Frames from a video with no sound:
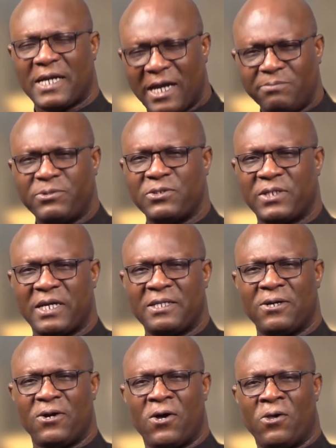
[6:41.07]
Come
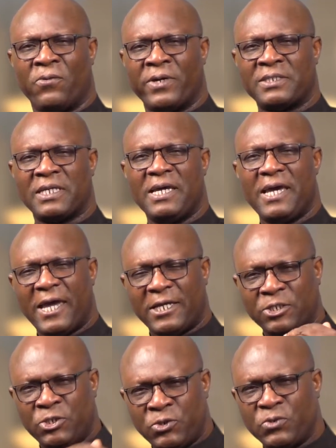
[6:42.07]
together always
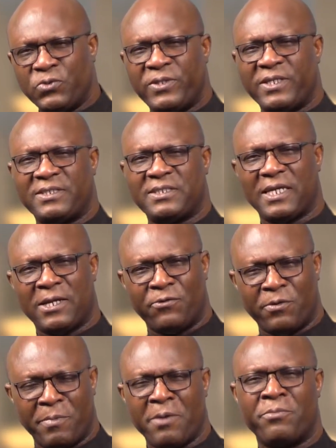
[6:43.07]
and do this in
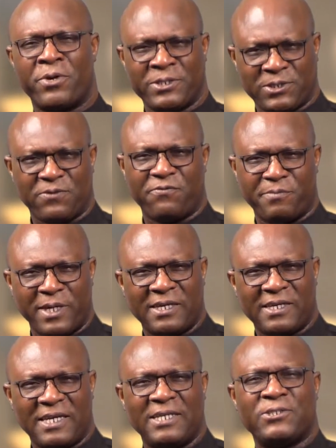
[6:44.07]
remembrance of
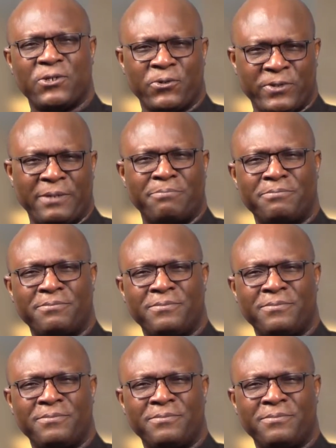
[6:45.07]
me, he told them.